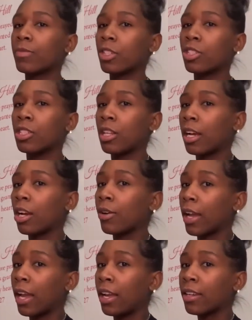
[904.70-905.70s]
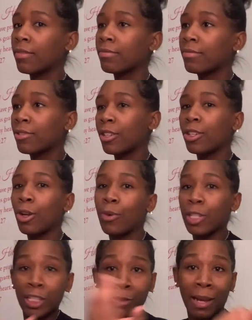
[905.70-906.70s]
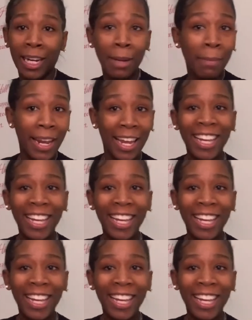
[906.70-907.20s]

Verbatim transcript: so she's like, okay, you know, your wish is my command.